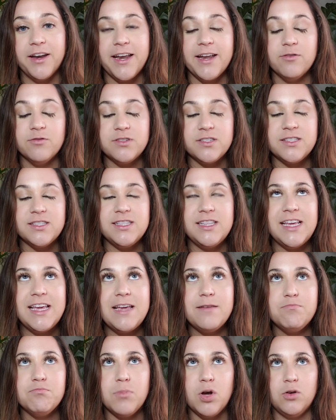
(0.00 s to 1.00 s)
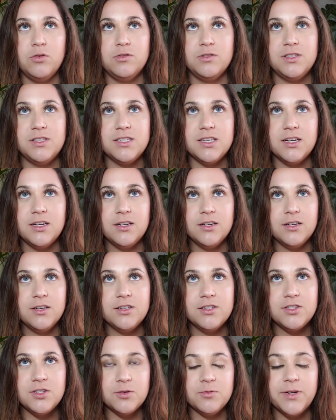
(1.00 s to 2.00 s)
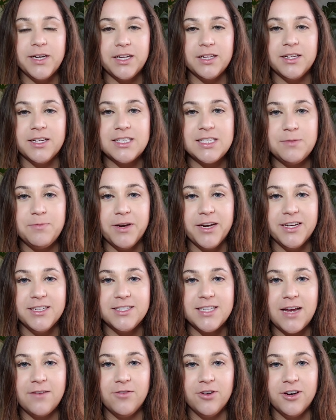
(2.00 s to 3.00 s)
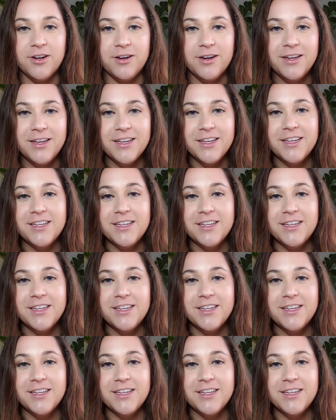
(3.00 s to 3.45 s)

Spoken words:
And it was the most surreal experience ever.